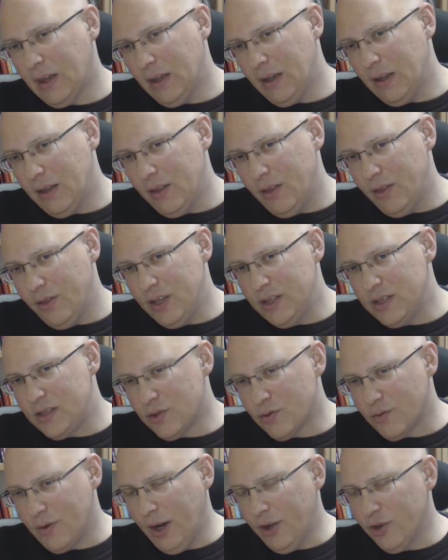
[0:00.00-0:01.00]
This
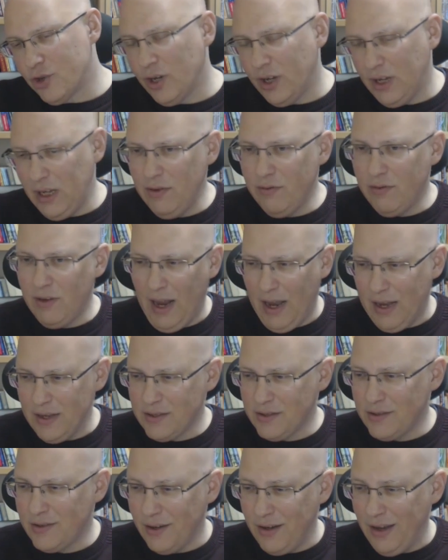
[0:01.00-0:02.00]
structure even
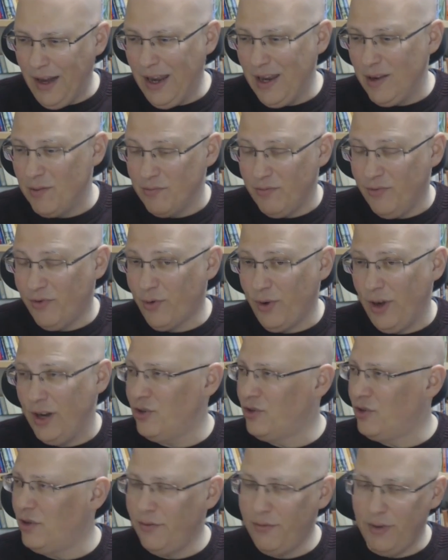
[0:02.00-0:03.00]
has the name
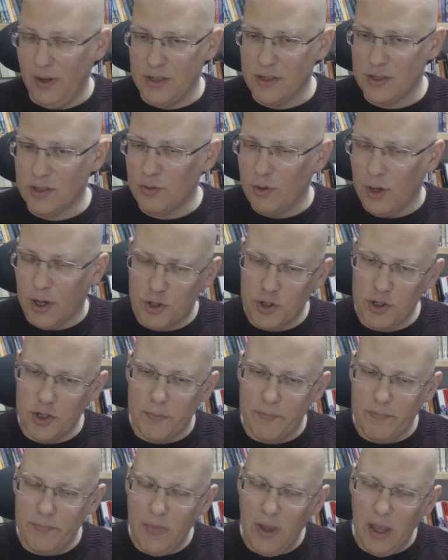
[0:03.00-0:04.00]
French defense structure.
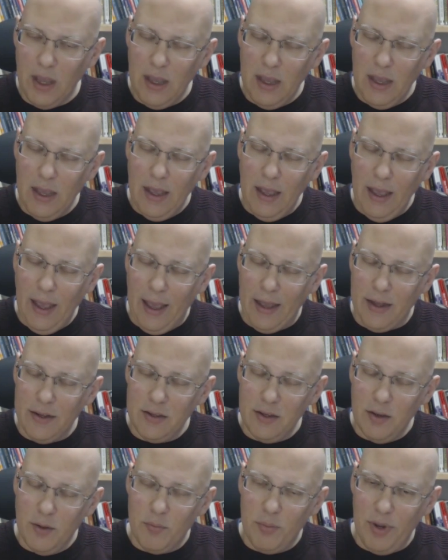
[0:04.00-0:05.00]

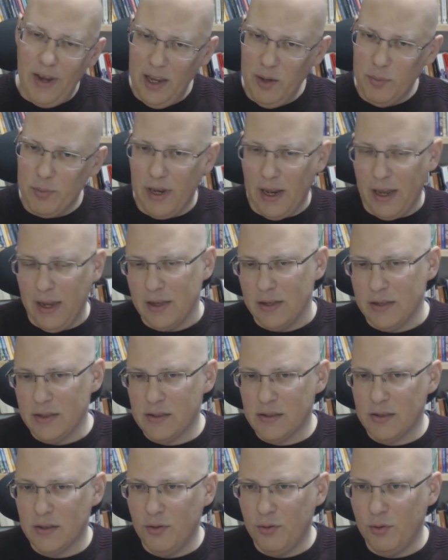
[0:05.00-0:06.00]
And black
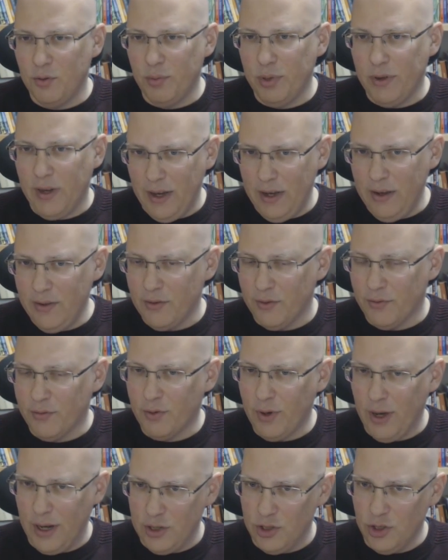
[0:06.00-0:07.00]
players who play the
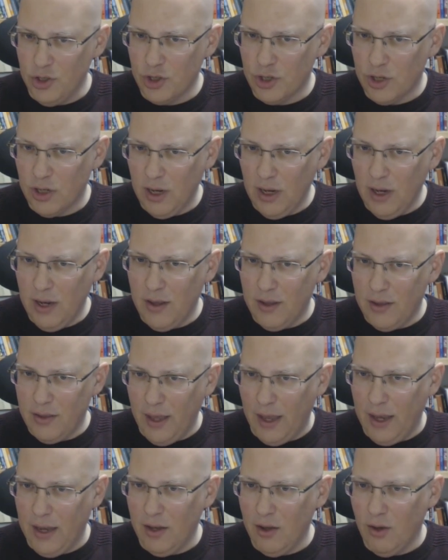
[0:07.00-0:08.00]
French,
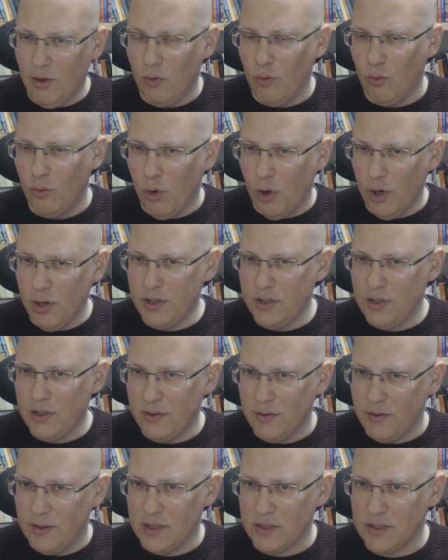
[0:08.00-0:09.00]
they
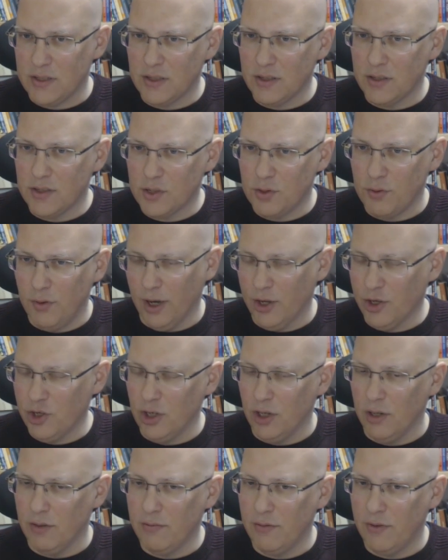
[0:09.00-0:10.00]
want this
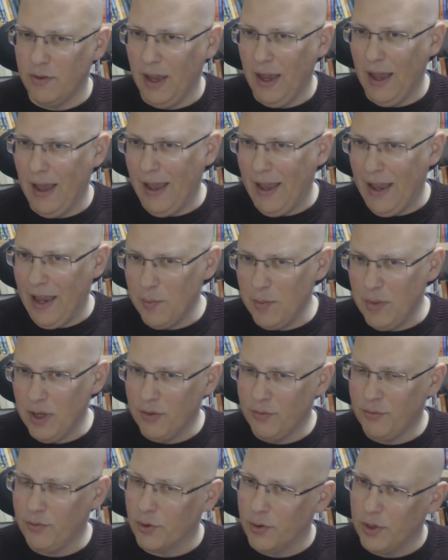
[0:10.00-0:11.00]
structure. They are
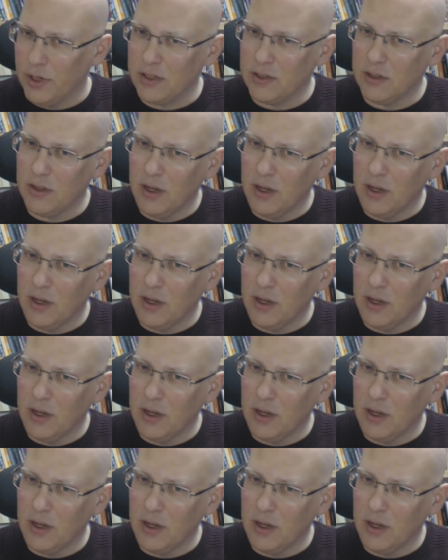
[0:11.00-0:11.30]
aiming for it.